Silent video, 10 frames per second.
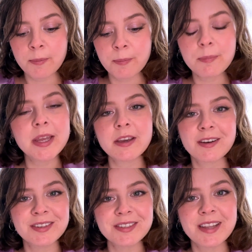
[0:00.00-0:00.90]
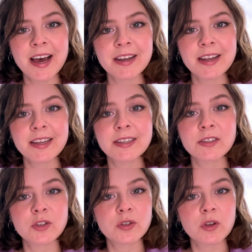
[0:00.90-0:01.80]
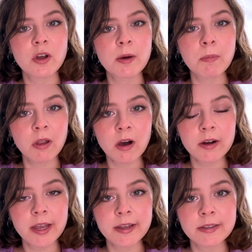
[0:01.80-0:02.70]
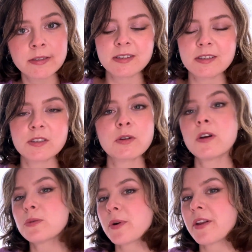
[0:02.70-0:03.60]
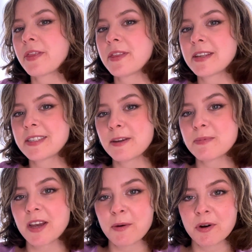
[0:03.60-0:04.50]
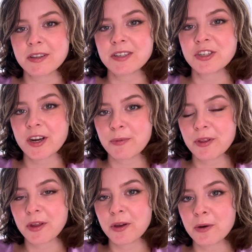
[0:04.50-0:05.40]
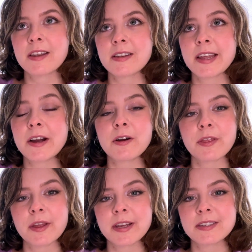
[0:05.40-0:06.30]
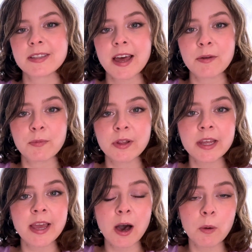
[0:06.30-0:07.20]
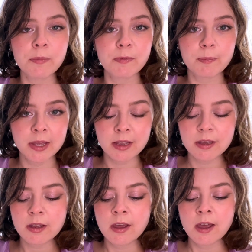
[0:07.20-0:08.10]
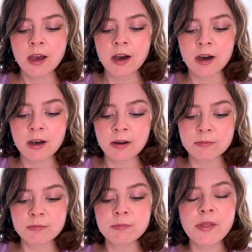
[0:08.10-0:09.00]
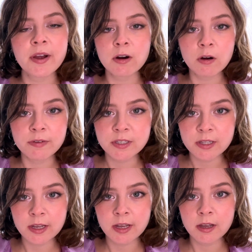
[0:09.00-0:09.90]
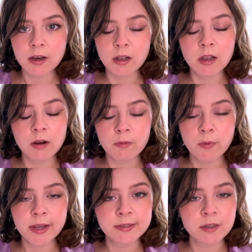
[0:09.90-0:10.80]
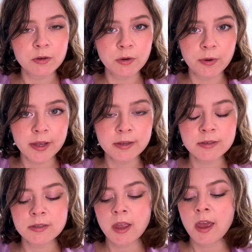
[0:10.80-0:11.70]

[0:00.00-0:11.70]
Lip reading: because that is just gonna block it. So those were the tips I wanted to share with you. They are things that really helped me, but there are obviously a lot of ways to do this.